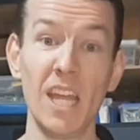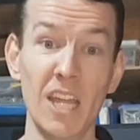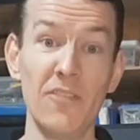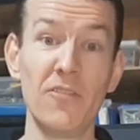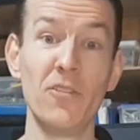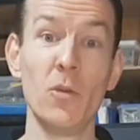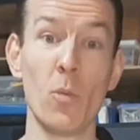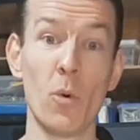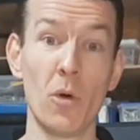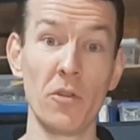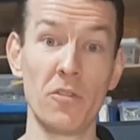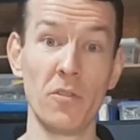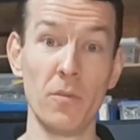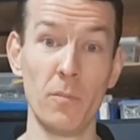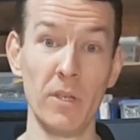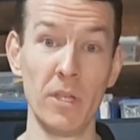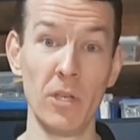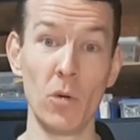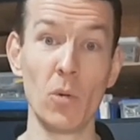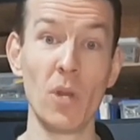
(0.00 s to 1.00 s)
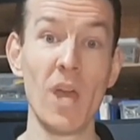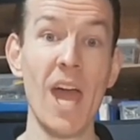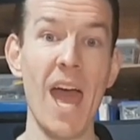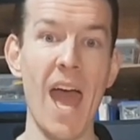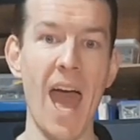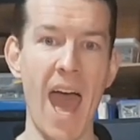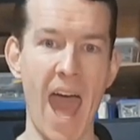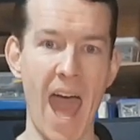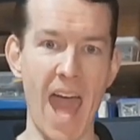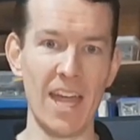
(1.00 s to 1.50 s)
if you want to build
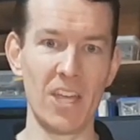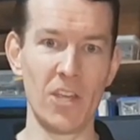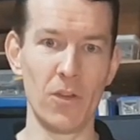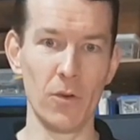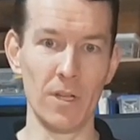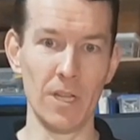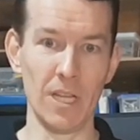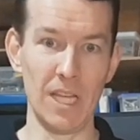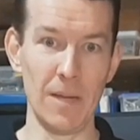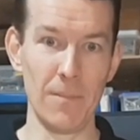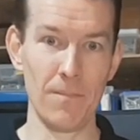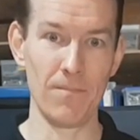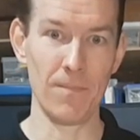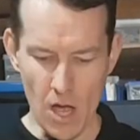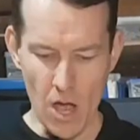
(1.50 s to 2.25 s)
accurately.